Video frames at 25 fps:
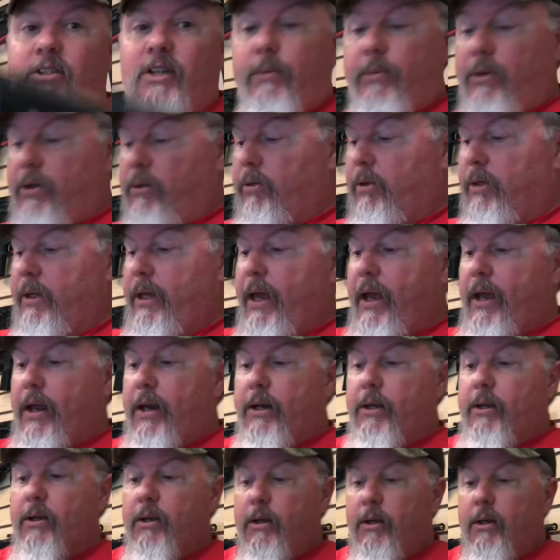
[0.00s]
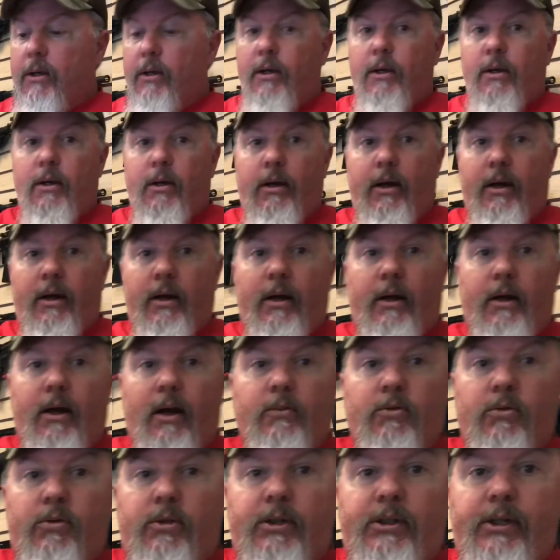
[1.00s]
really handy. And it comes
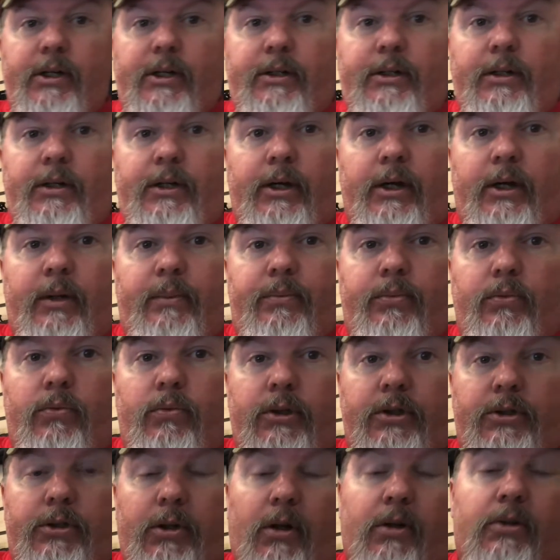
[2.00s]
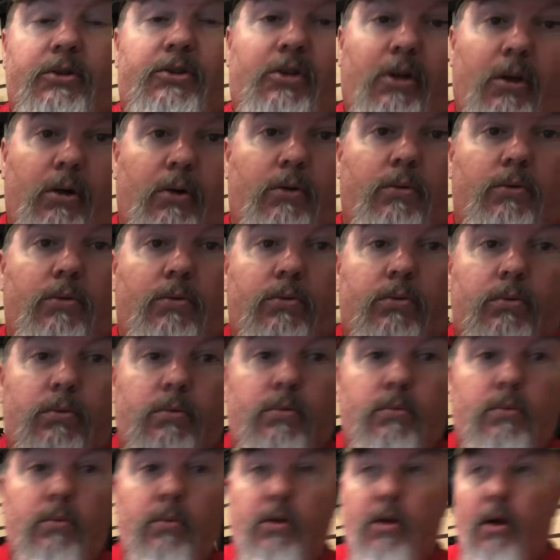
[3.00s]
with the tin cup, which also
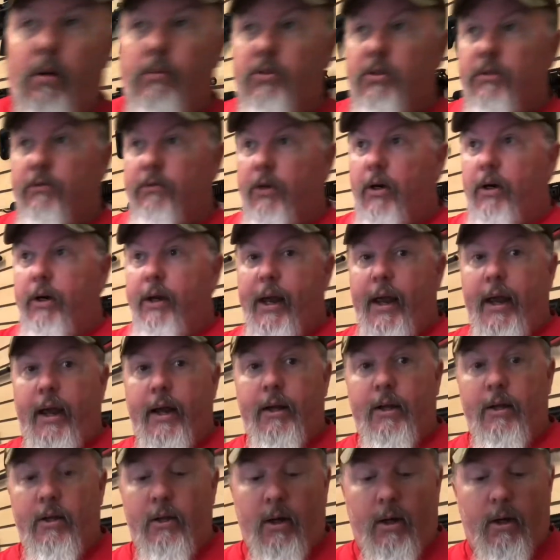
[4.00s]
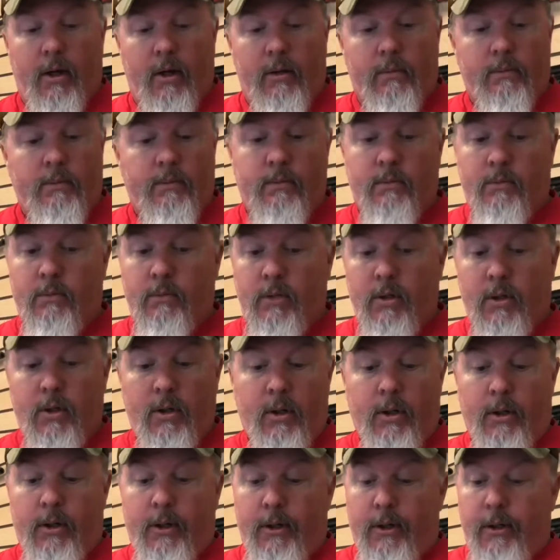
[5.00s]
comes in very handy.
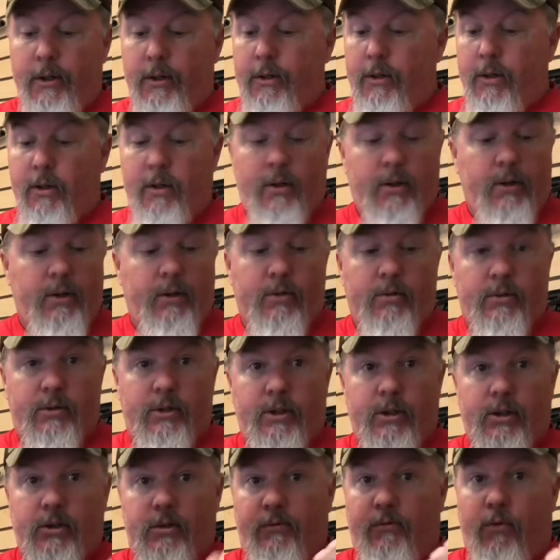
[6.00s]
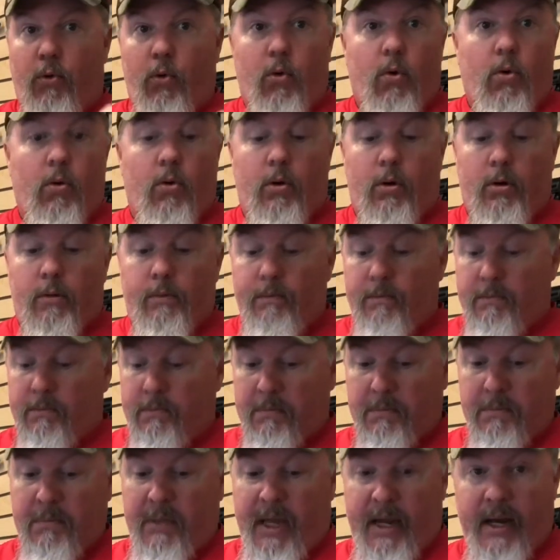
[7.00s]
You could use this for
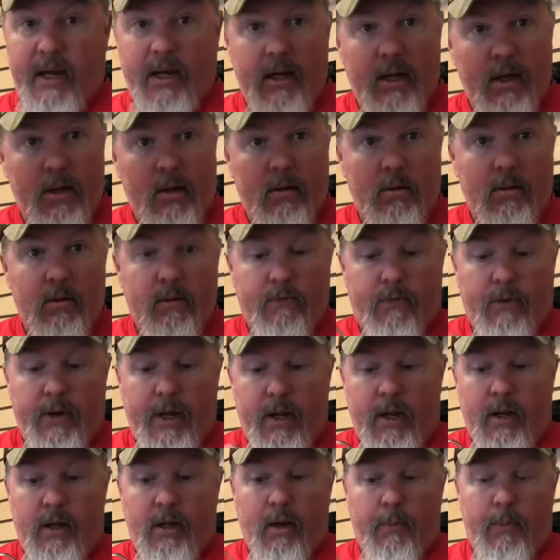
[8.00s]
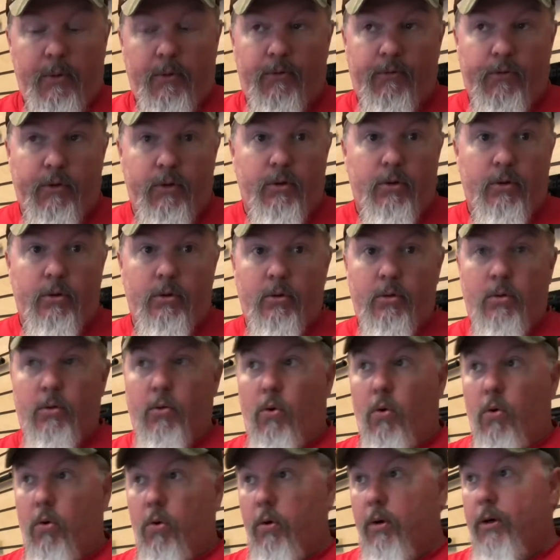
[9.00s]
eating, for heating up your food,
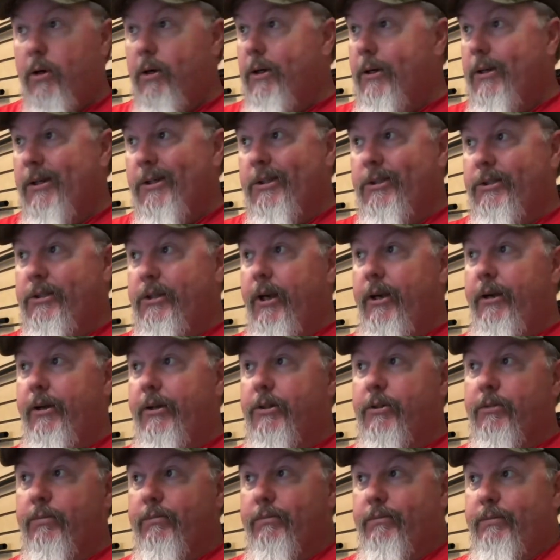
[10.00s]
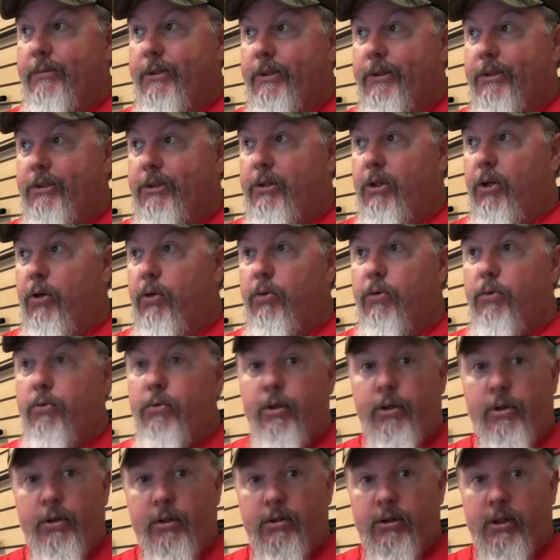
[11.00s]
or say you're in the snow, you
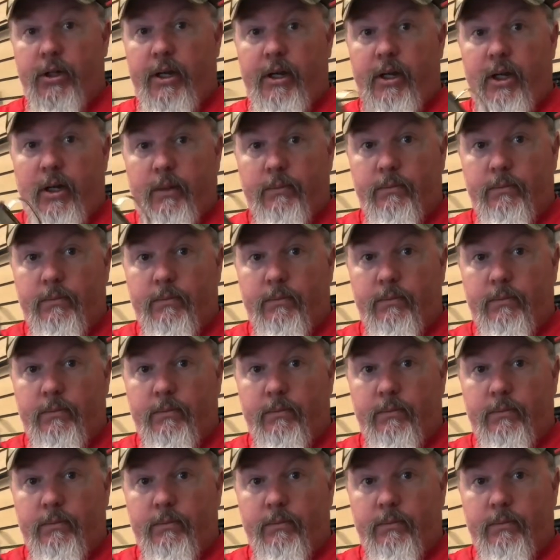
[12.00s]
can use it to heat up